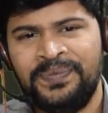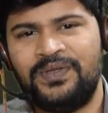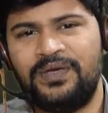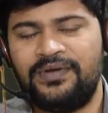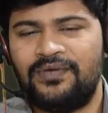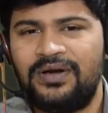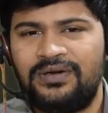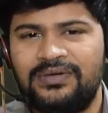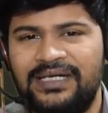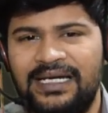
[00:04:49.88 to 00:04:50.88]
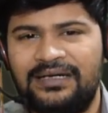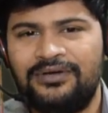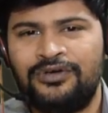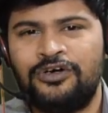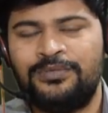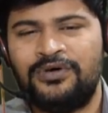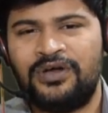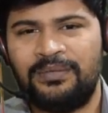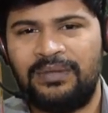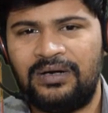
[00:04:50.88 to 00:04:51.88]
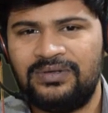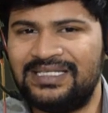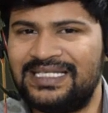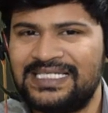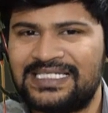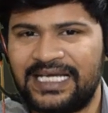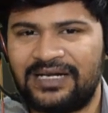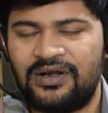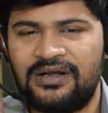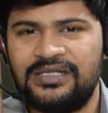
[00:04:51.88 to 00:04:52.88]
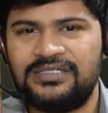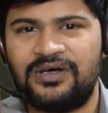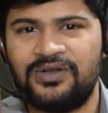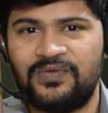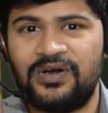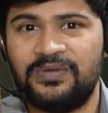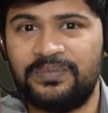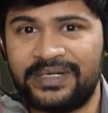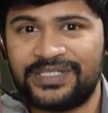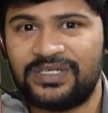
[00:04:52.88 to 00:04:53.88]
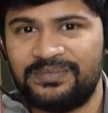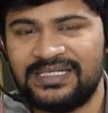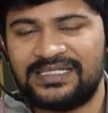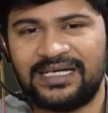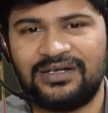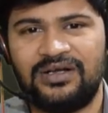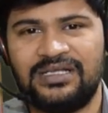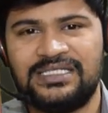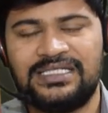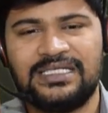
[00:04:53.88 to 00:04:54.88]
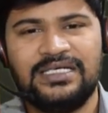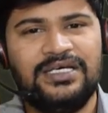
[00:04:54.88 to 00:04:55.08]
So if you want to get to know more about these technologies, or you want to brush up these technologies,